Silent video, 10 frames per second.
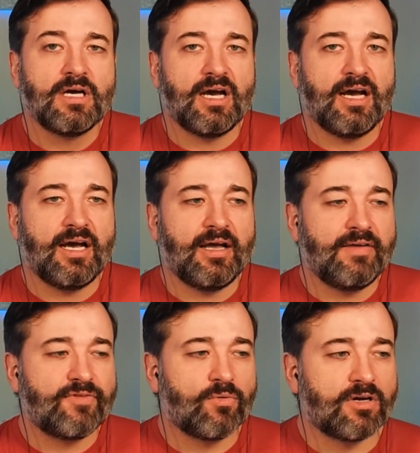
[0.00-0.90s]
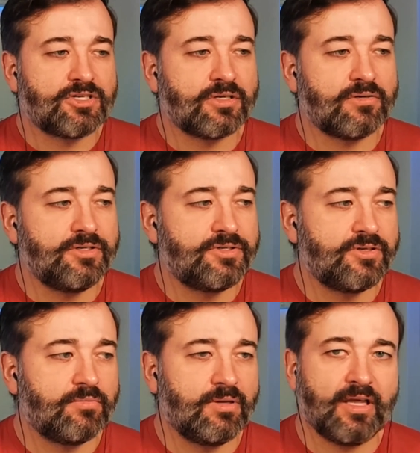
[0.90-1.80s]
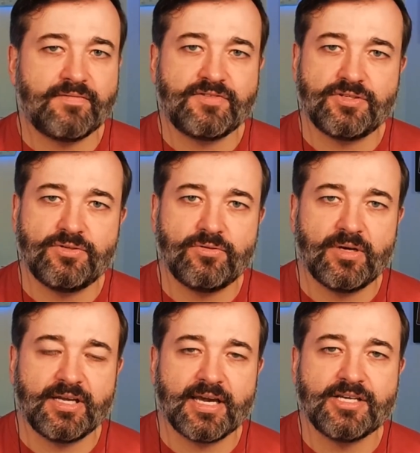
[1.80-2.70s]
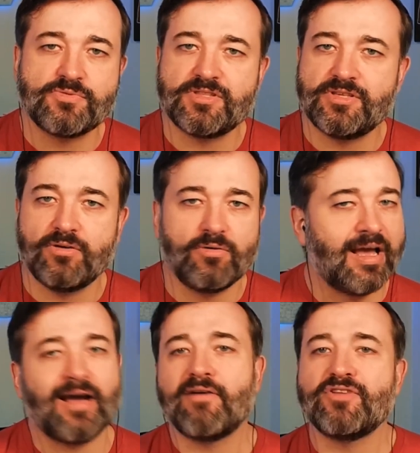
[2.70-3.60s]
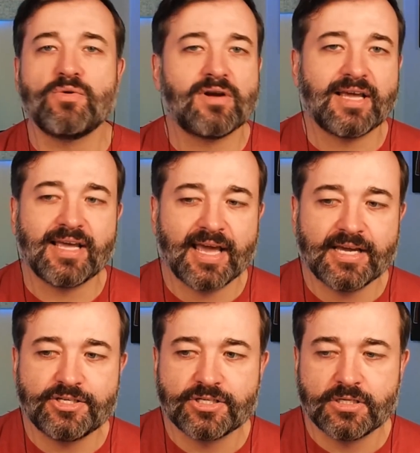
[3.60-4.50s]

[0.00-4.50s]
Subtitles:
If you're watching on YouTube, I'd love to engage with you however you want to engage.